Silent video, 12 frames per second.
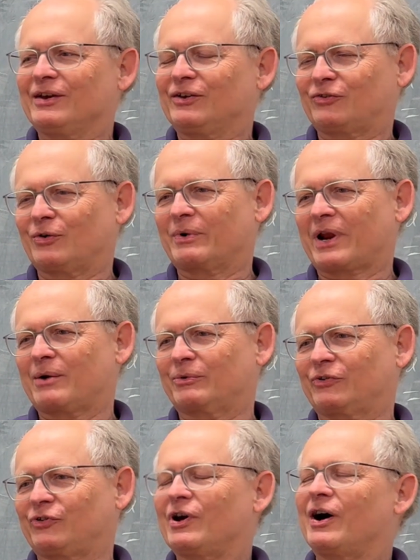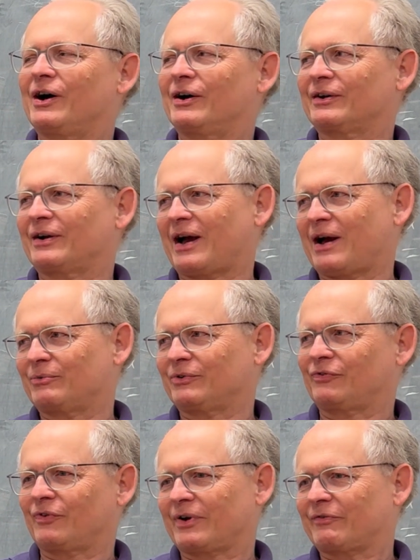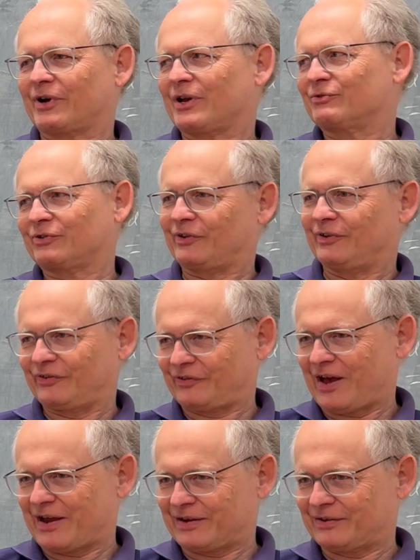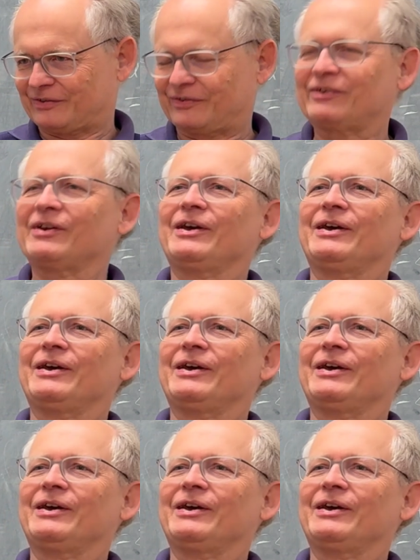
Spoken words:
So when I was young, I was very, very interested in science.